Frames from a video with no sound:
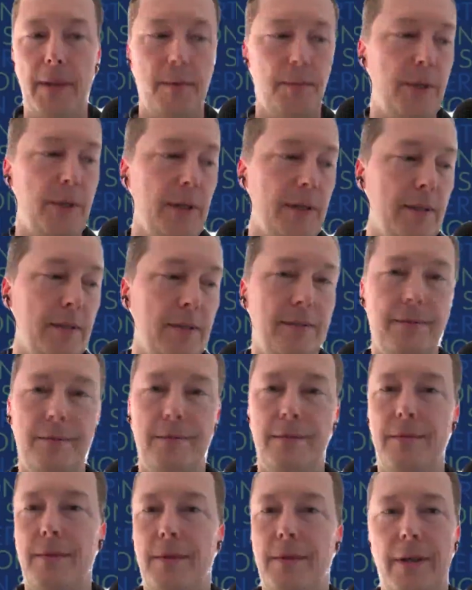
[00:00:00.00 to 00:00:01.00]
But
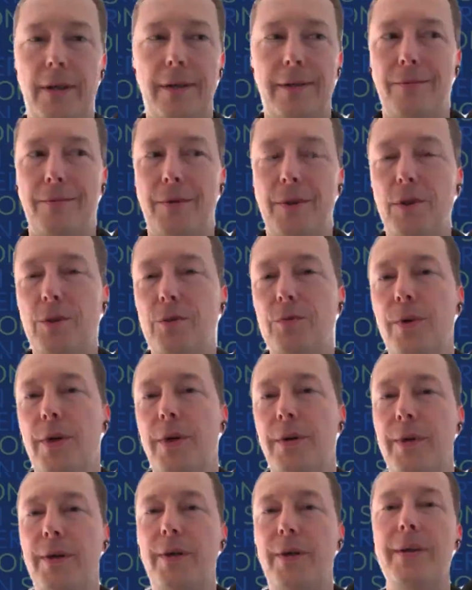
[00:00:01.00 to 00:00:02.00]
we should
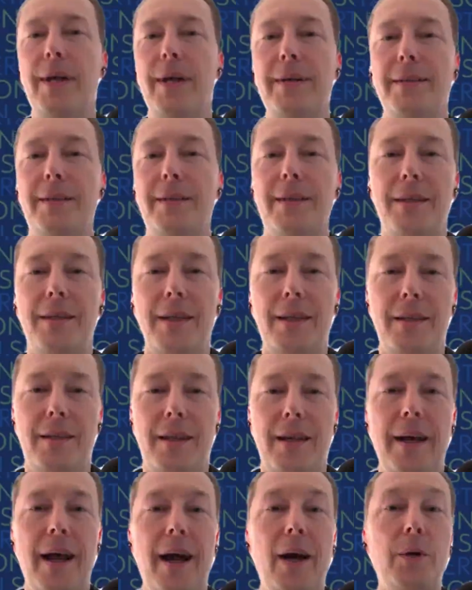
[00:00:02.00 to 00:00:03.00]
recognize that
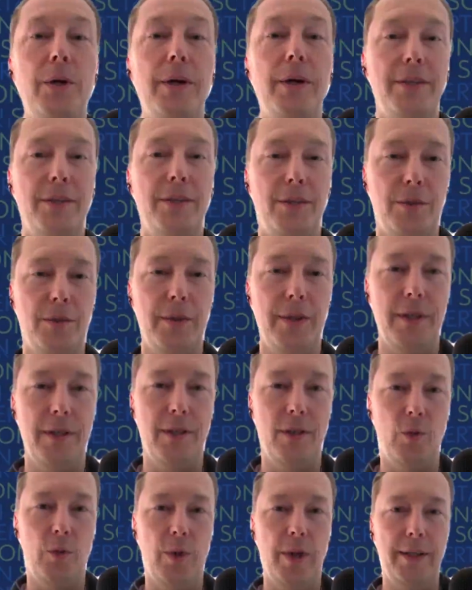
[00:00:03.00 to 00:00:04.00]
in our history
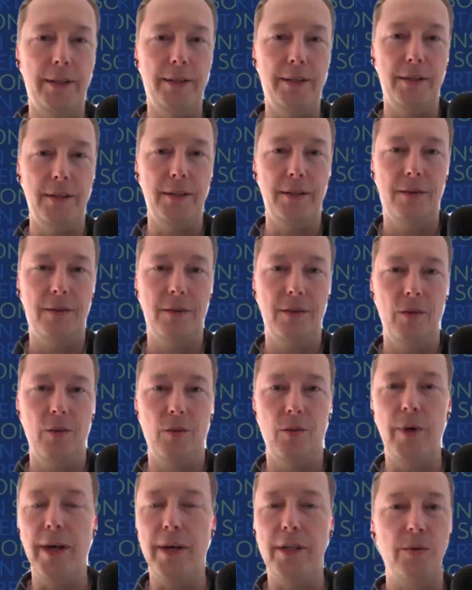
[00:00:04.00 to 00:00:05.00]
in the West,
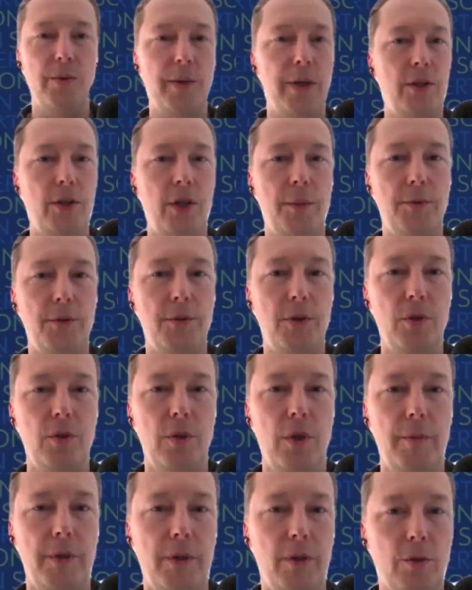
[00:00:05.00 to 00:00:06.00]
we had sweatshops too.
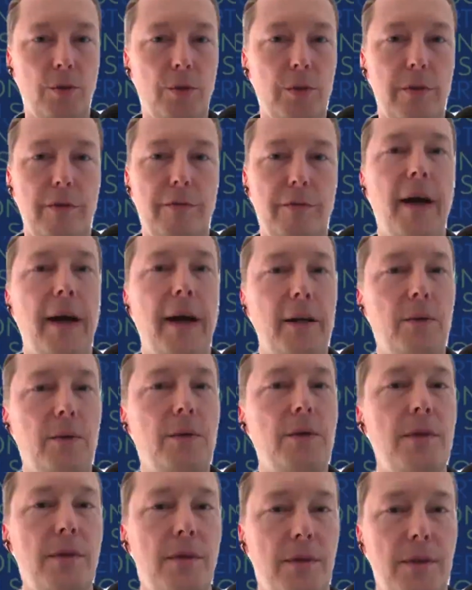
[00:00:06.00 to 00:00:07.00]
I mean, those were the
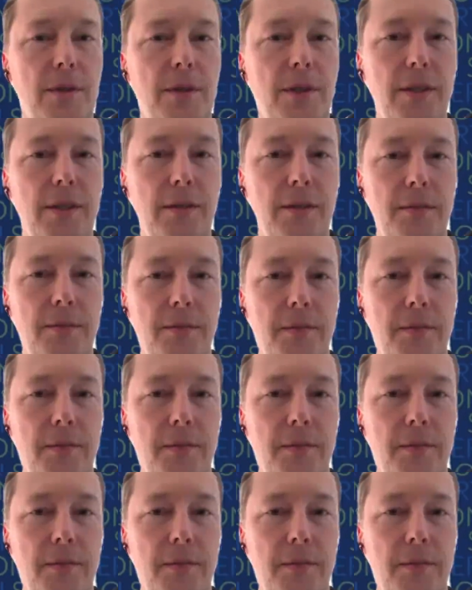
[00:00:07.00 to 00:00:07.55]
factories in the cities.